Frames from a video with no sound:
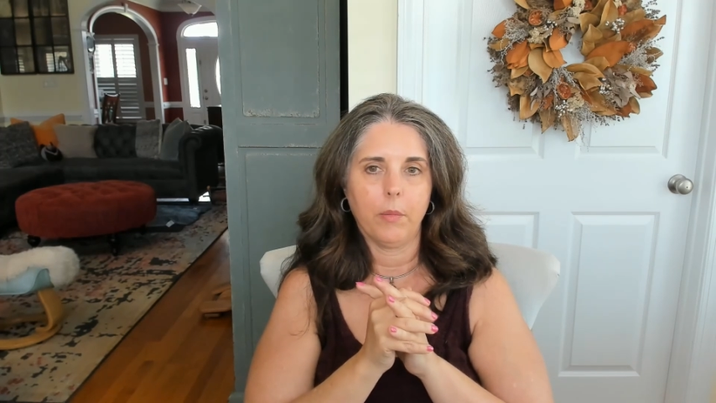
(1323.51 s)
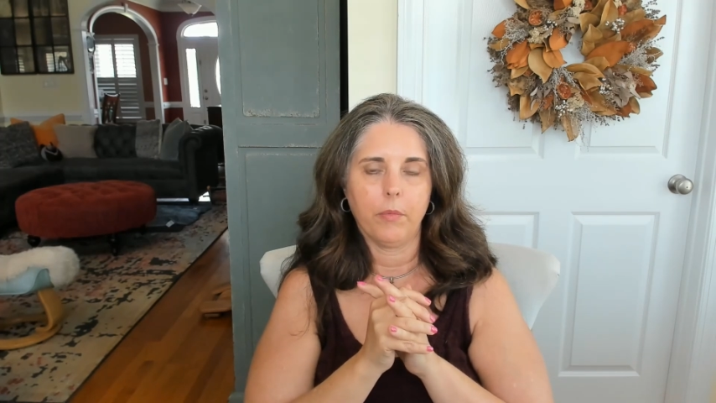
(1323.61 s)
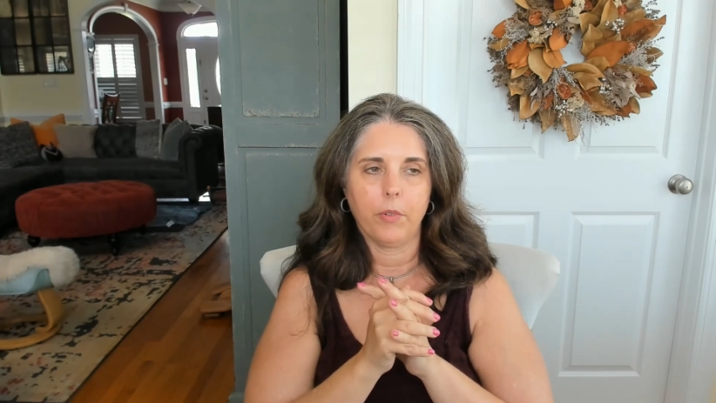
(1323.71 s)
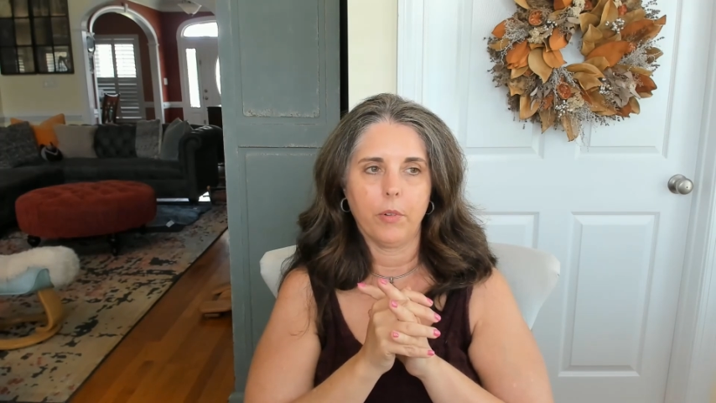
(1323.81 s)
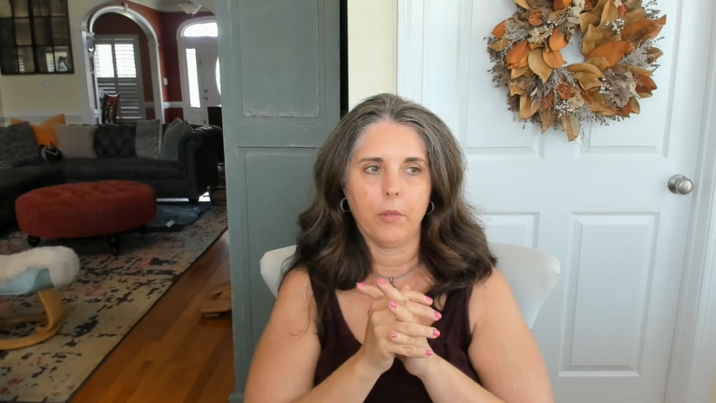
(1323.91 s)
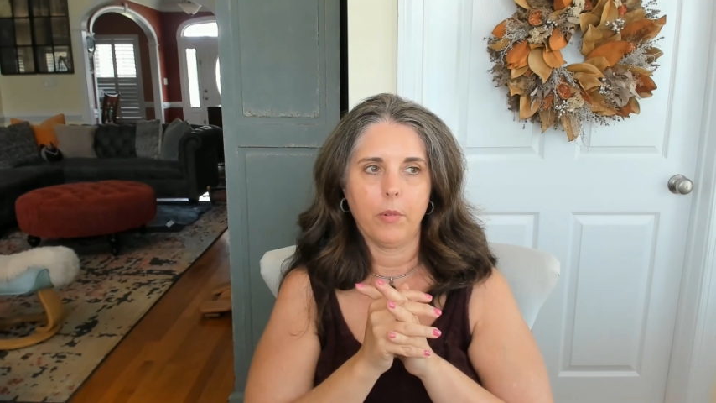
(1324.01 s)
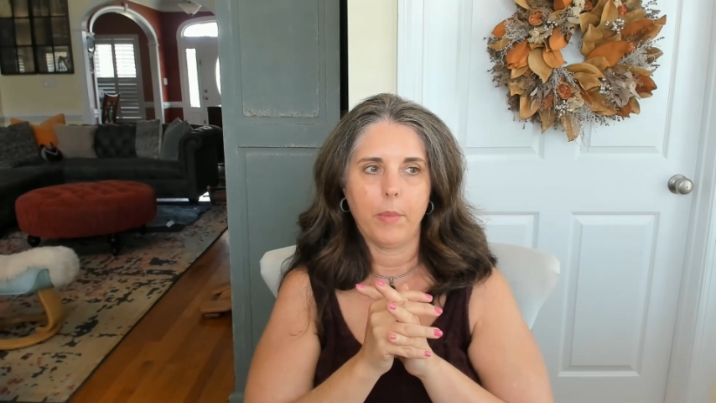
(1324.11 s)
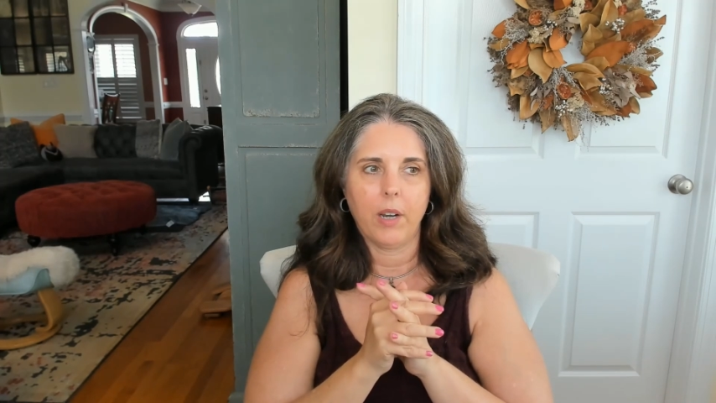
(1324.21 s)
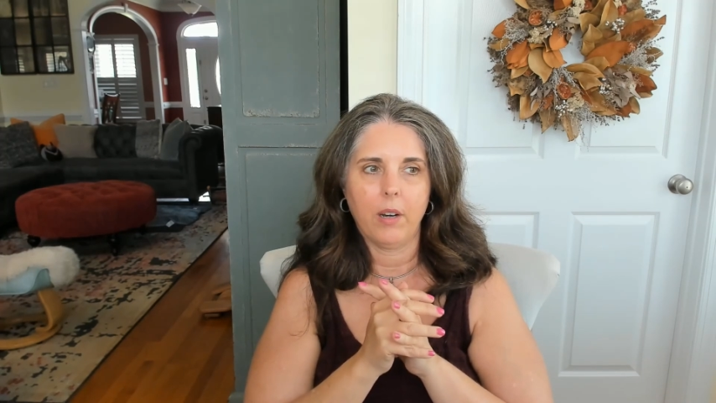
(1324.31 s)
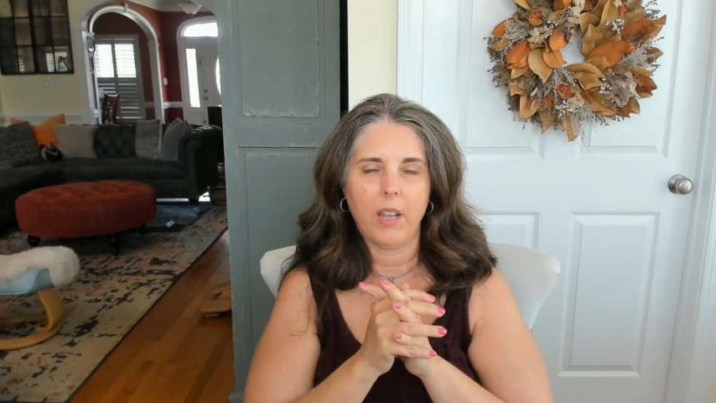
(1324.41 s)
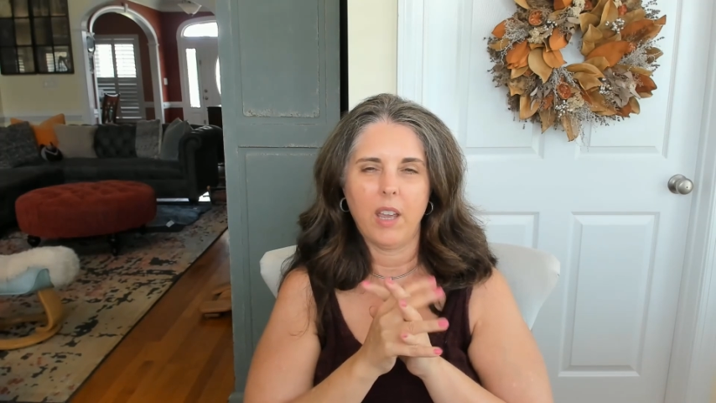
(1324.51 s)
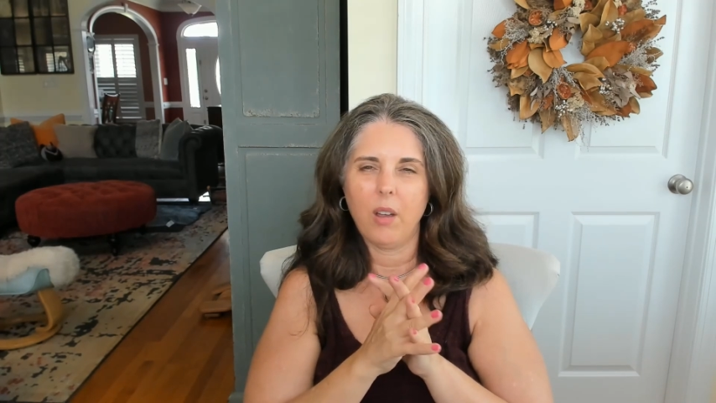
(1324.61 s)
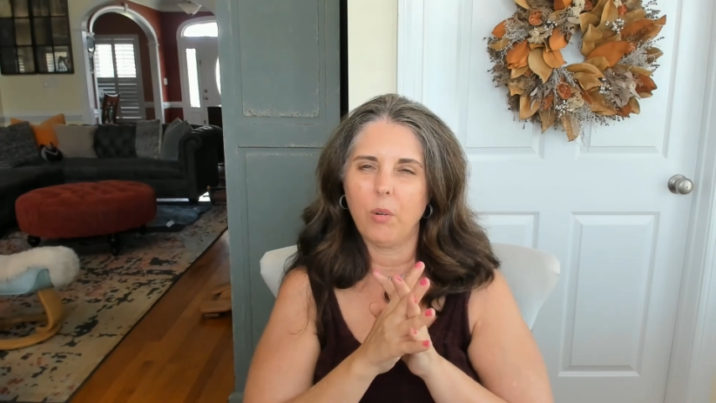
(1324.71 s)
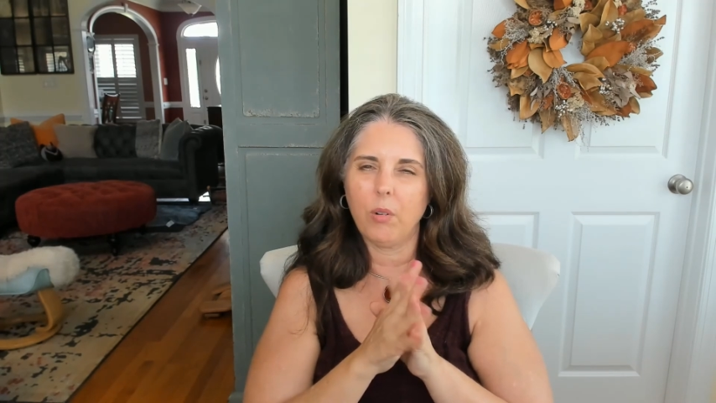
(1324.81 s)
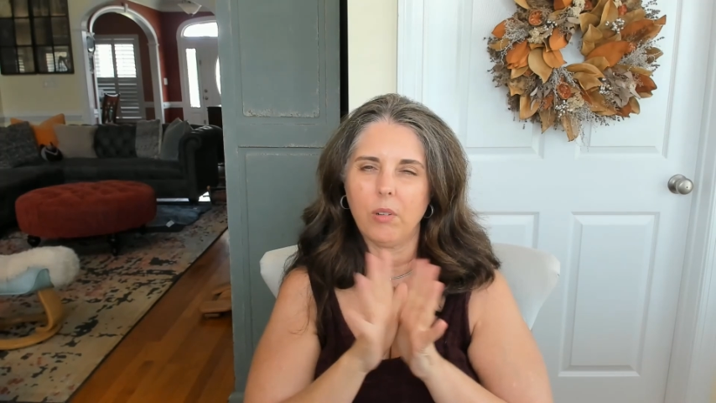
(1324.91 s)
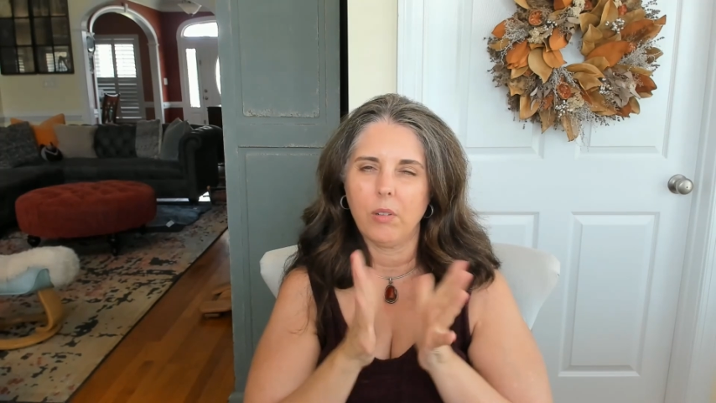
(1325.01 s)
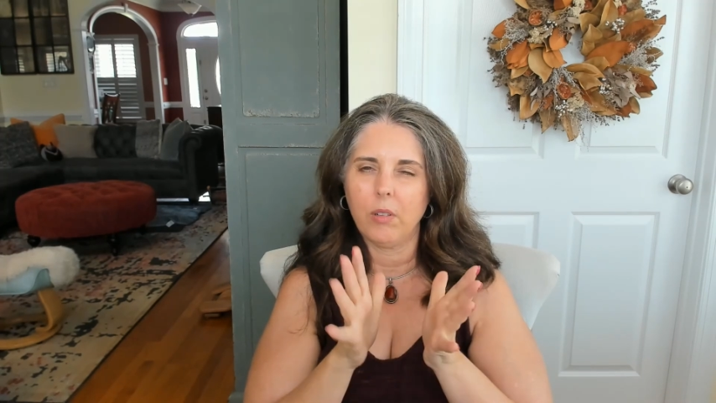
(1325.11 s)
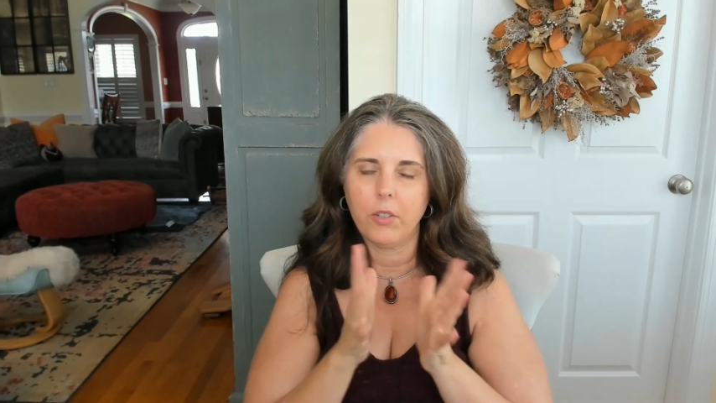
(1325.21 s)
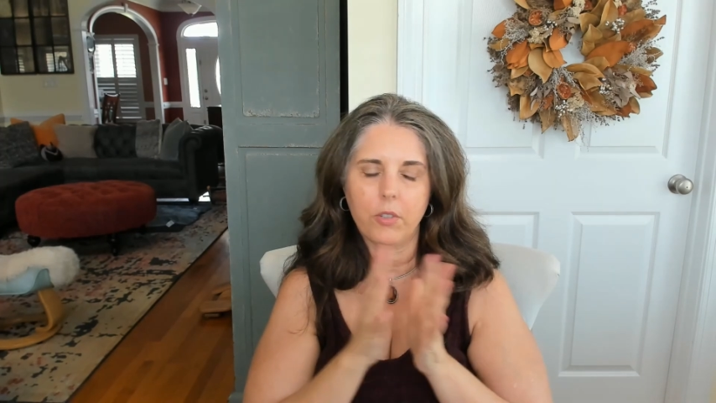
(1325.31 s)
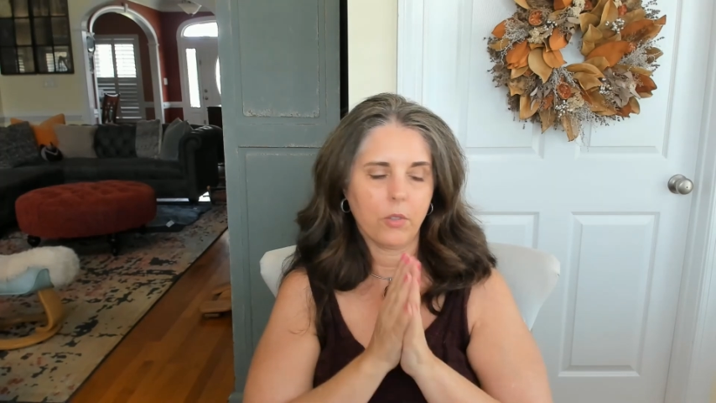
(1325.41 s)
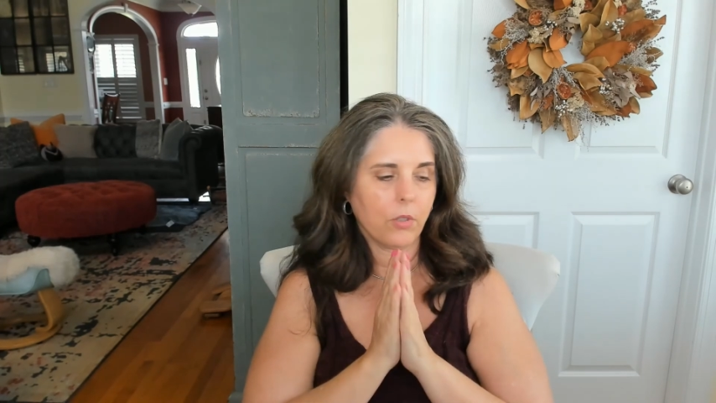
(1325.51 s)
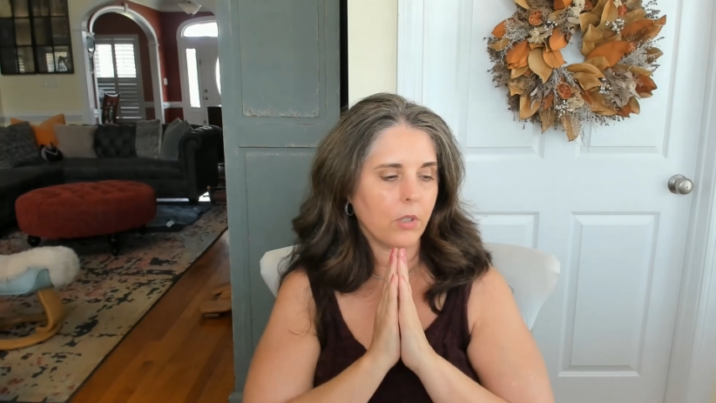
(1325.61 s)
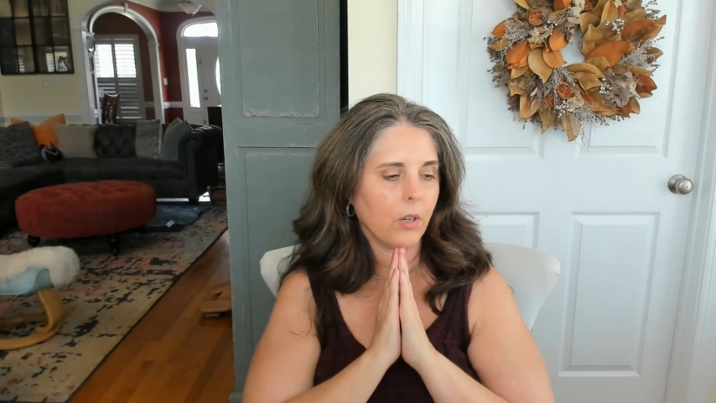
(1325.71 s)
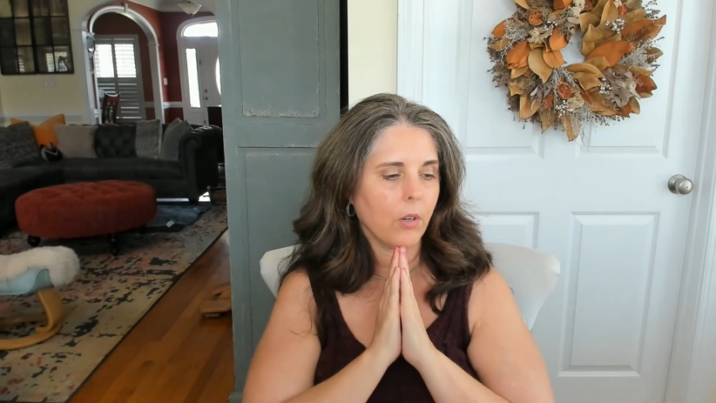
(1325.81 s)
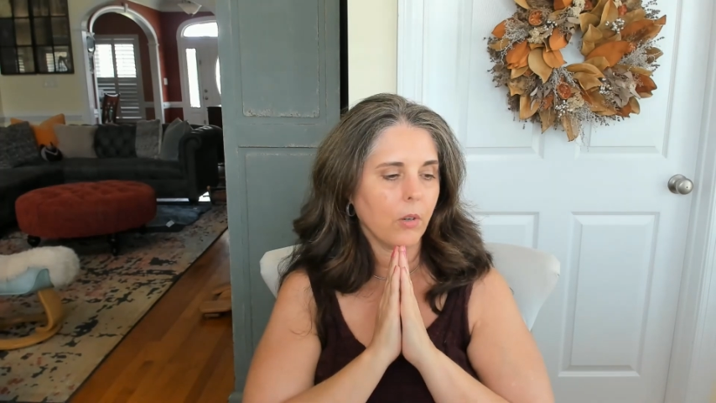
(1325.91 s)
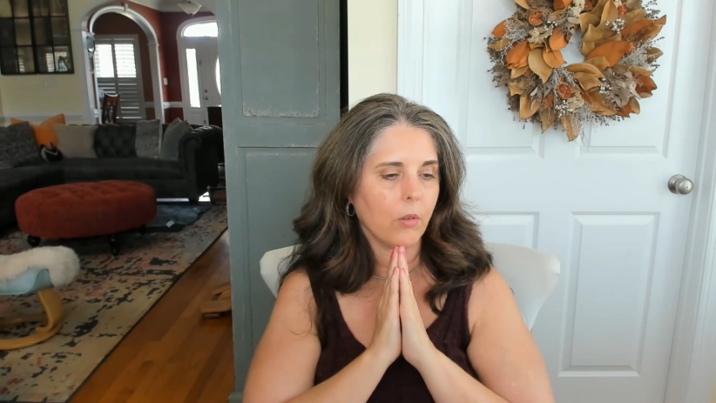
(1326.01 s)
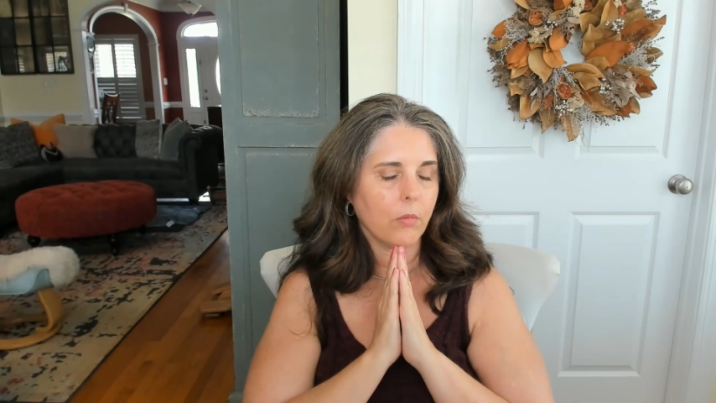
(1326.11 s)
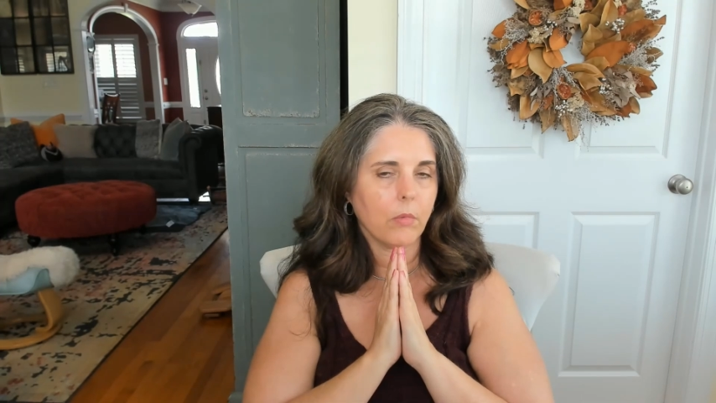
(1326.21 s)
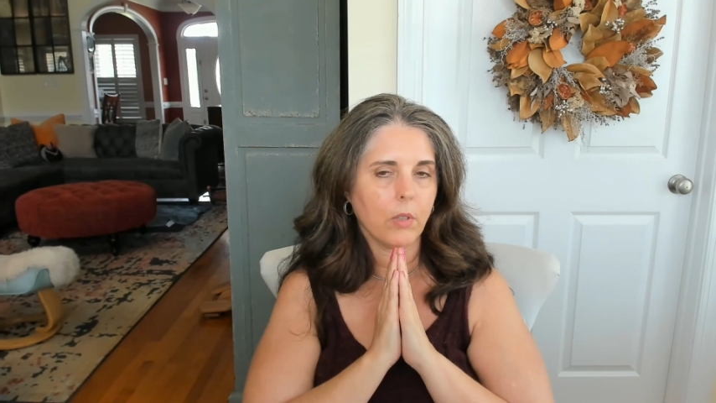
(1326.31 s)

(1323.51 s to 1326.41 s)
for about an hour-ish or so.